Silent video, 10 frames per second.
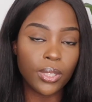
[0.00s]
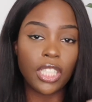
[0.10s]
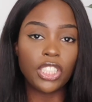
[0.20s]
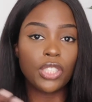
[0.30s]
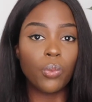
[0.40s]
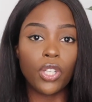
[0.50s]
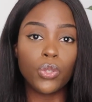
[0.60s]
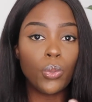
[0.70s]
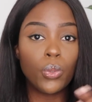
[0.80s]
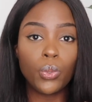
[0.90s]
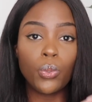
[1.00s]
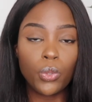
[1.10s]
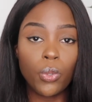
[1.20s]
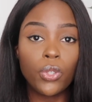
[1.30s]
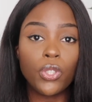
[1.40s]
that just want to
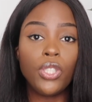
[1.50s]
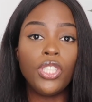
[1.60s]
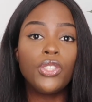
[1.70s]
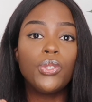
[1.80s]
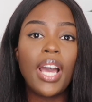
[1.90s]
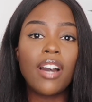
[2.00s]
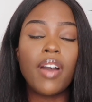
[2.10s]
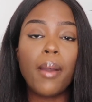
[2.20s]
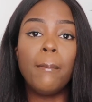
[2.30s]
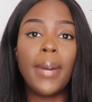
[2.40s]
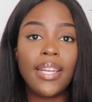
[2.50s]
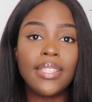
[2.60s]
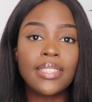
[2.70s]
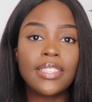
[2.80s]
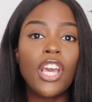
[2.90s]
talk. So you need to have a
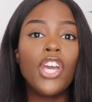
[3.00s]
balance.